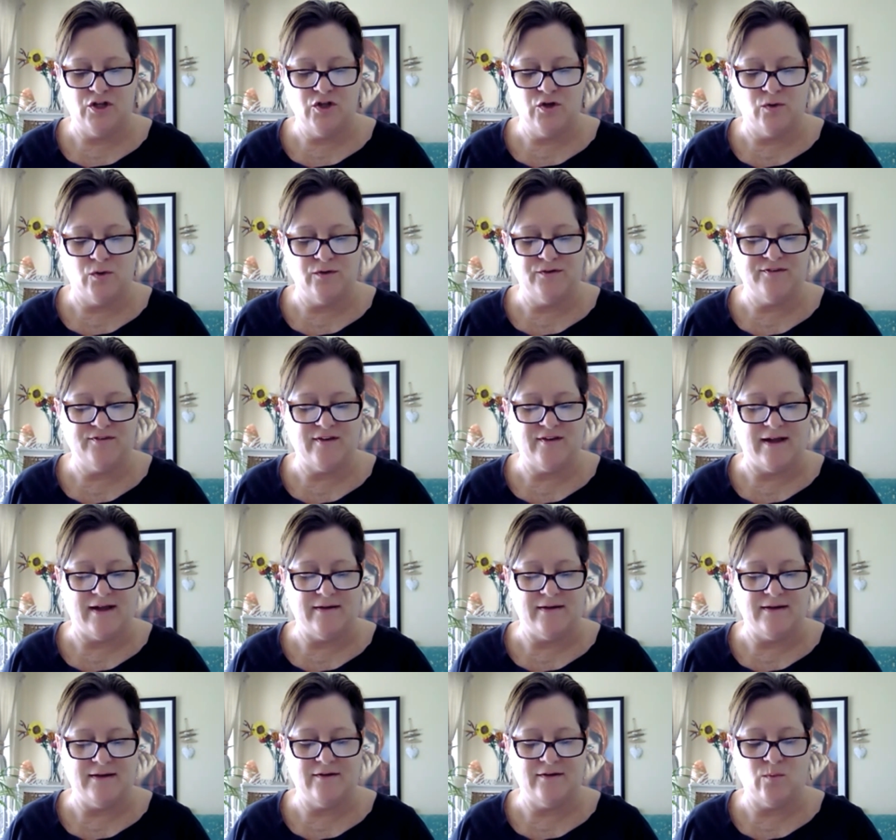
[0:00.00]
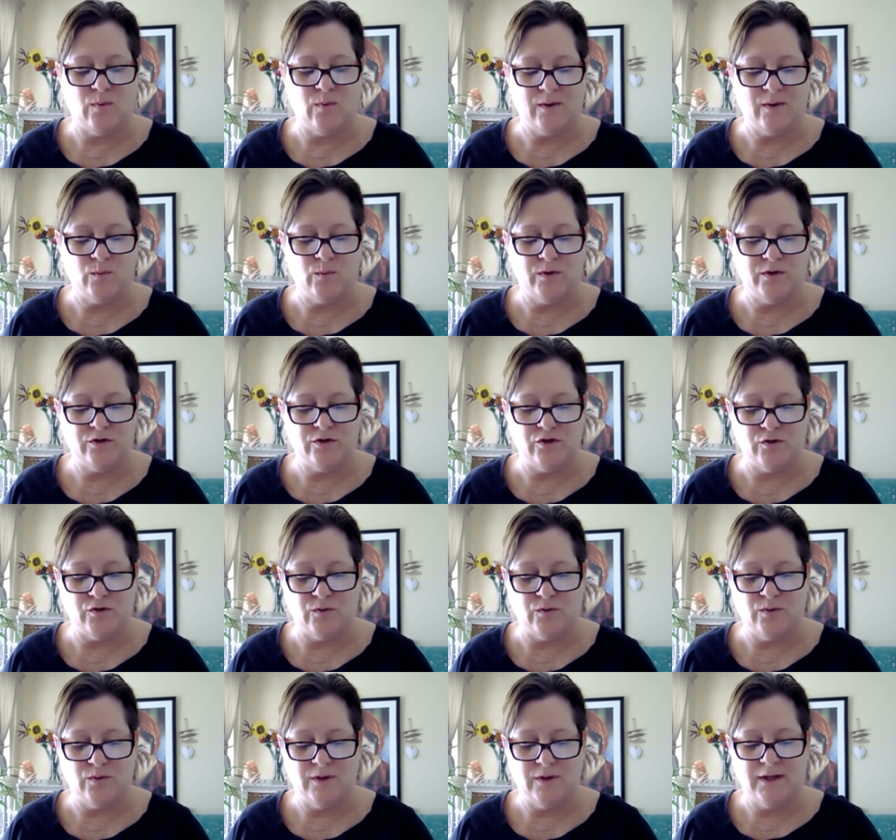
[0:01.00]
Your Son is one with
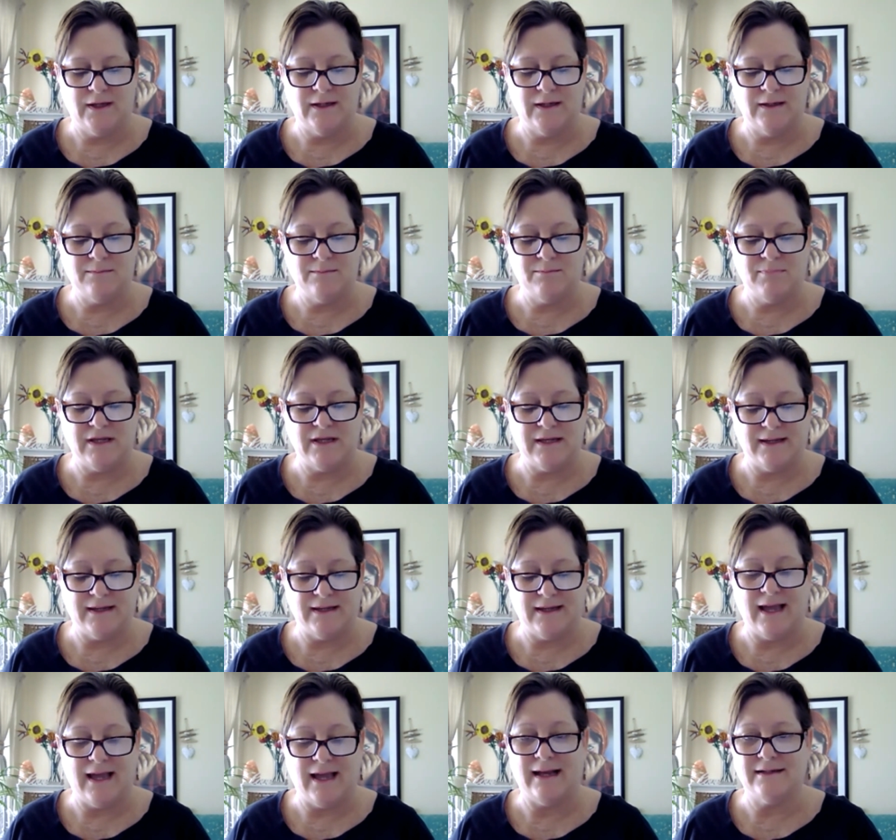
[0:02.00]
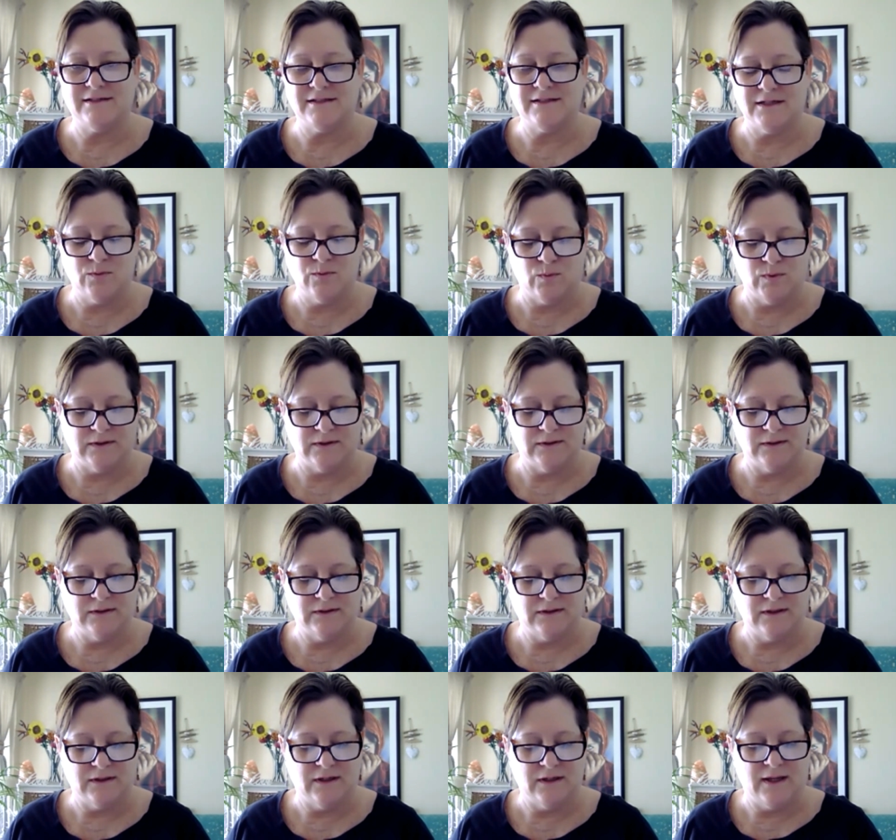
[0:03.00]
you in being and in
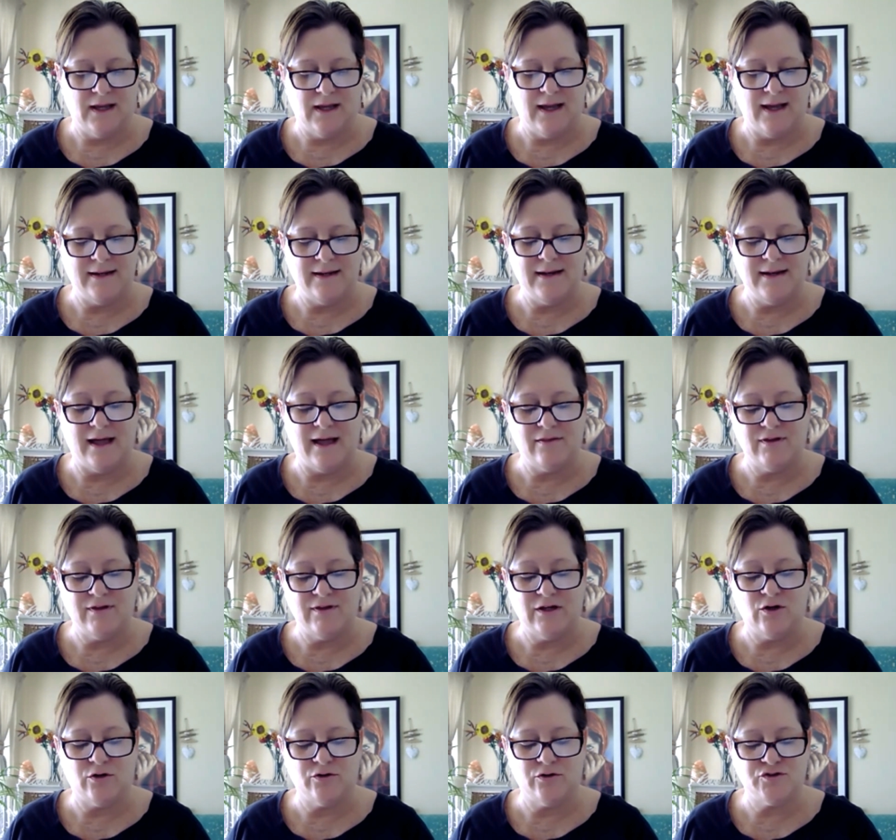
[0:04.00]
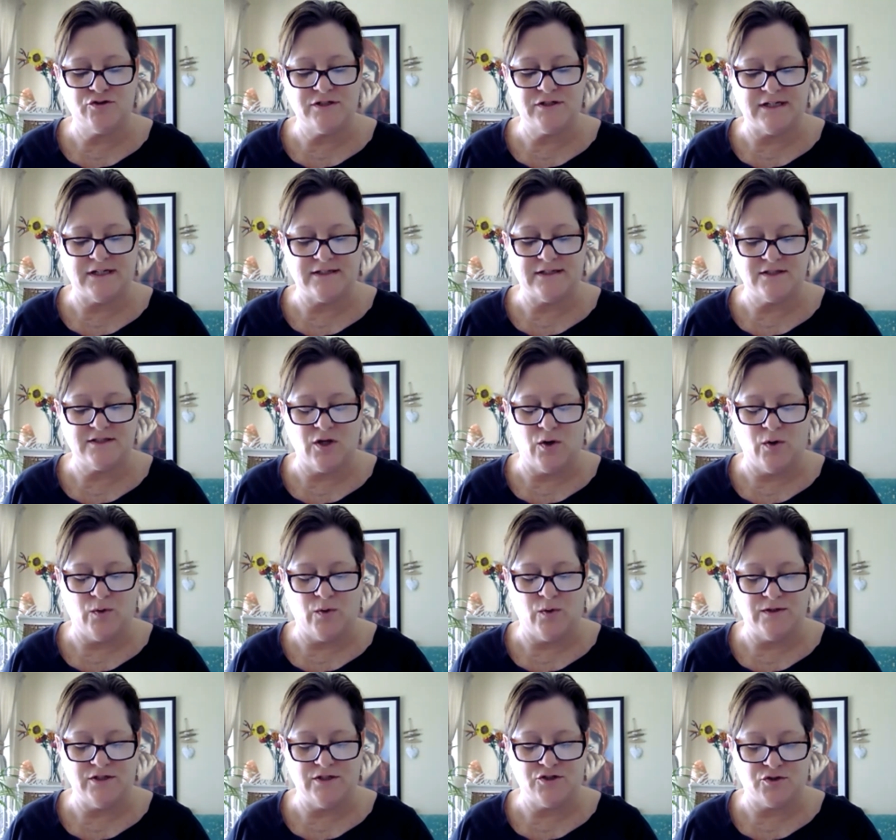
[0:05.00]
will, and nothing contradicts the
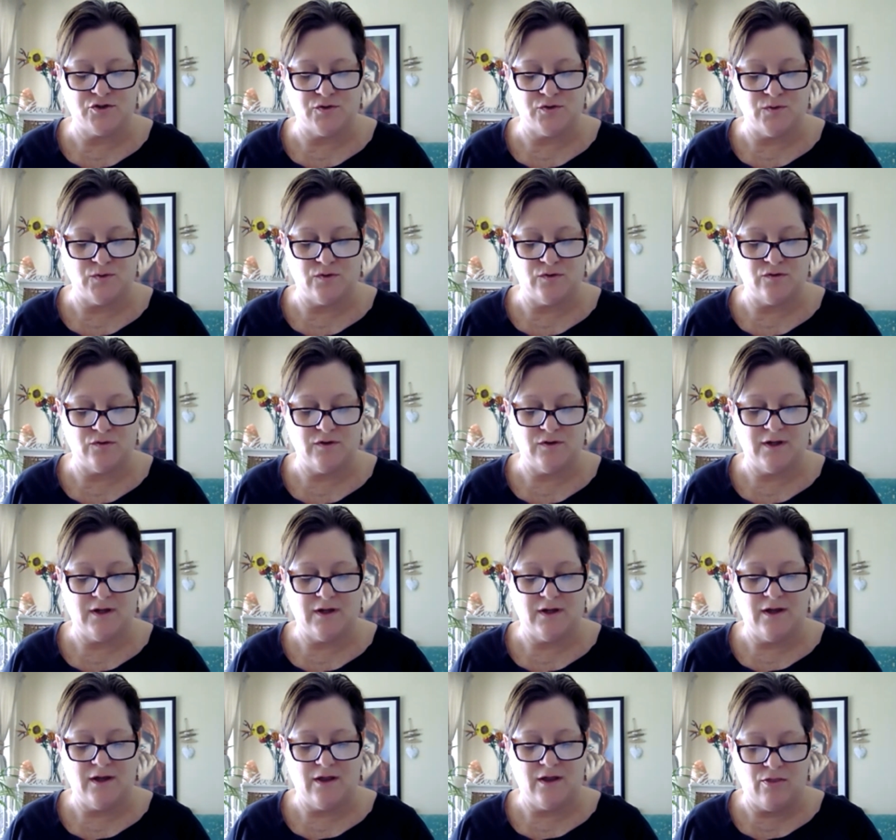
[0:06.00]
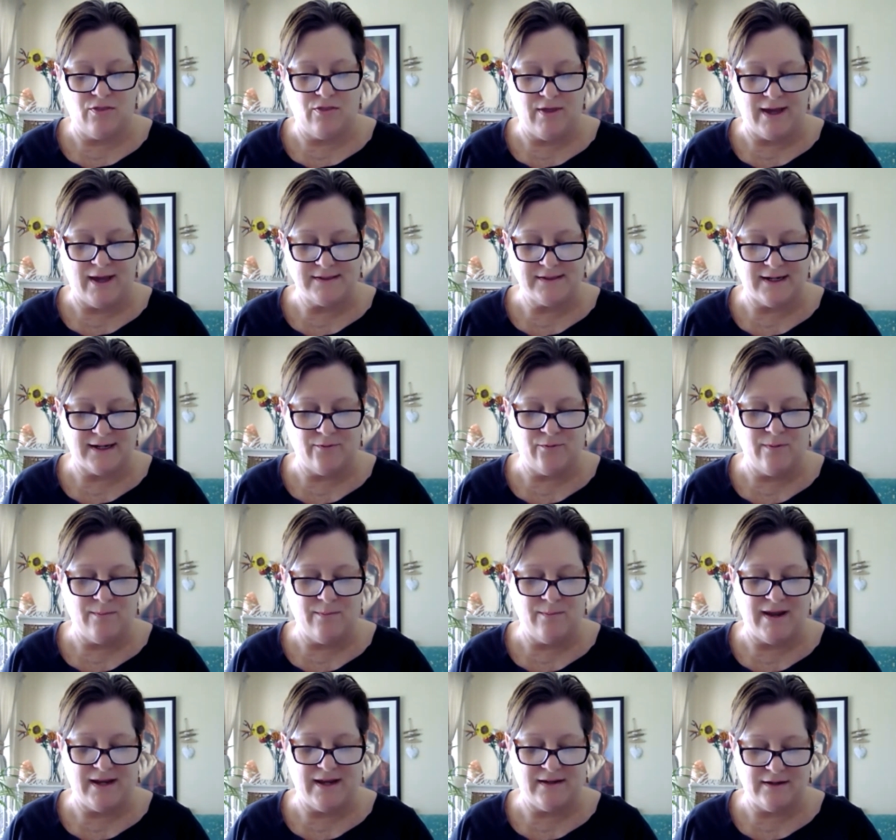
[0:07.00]
holy truth that I
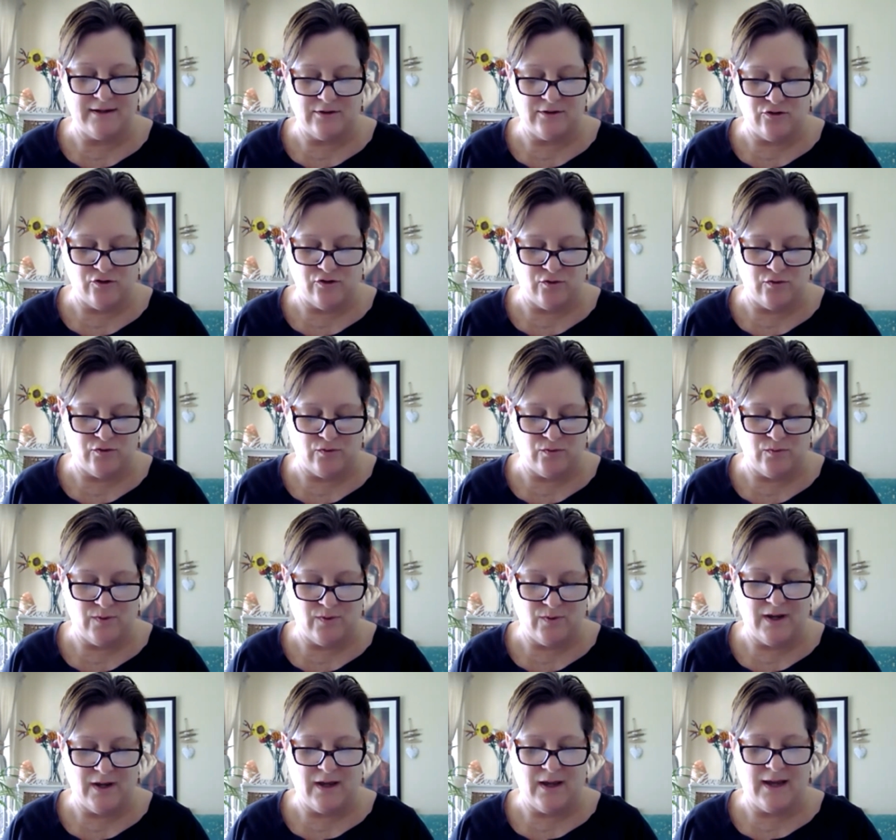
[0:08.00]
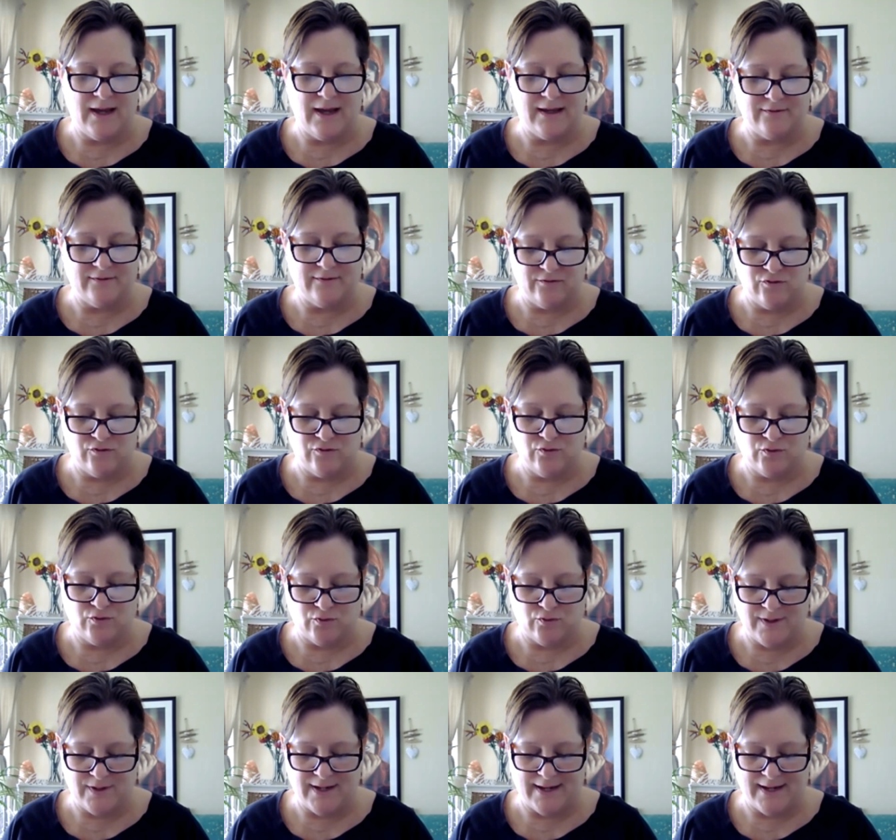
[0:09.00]
remain in you as you
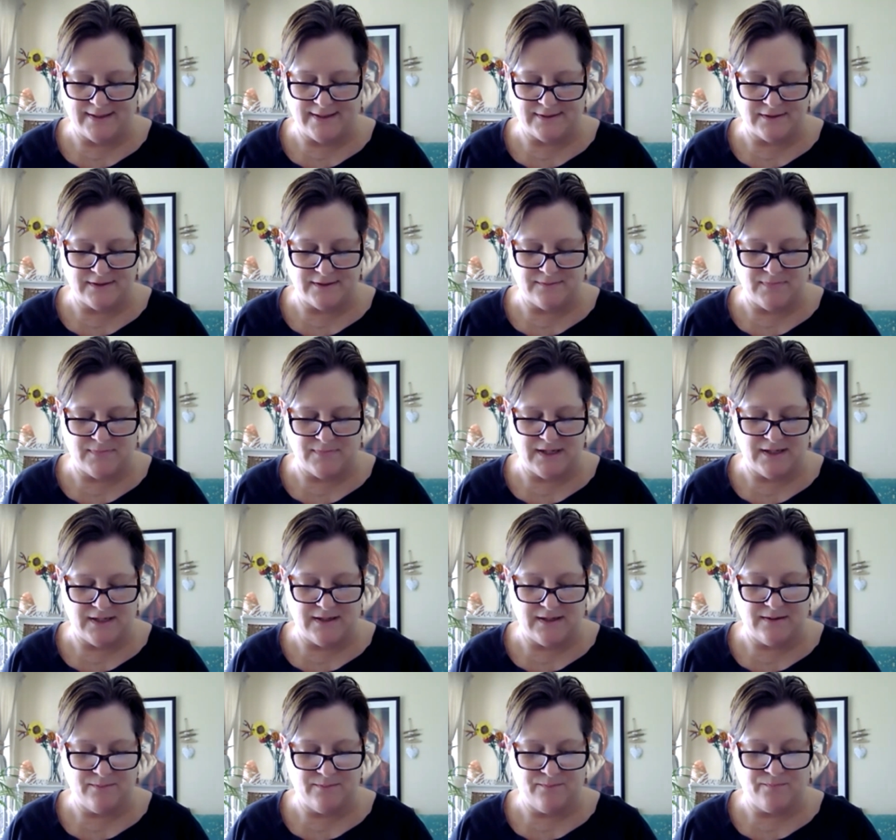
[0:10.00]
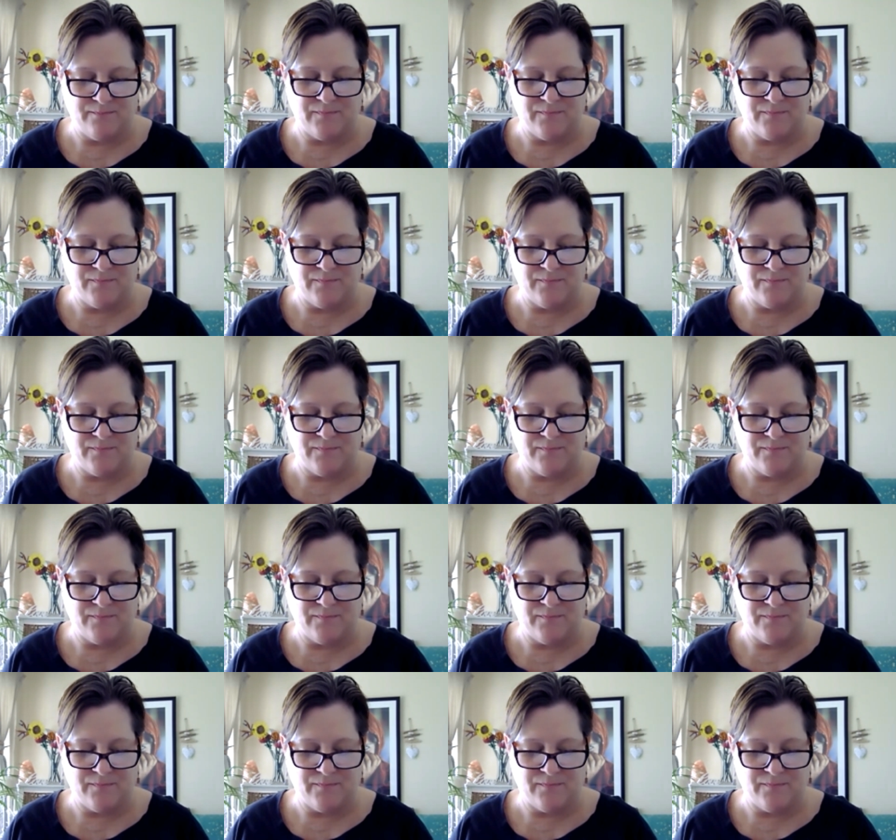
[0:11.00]
created me.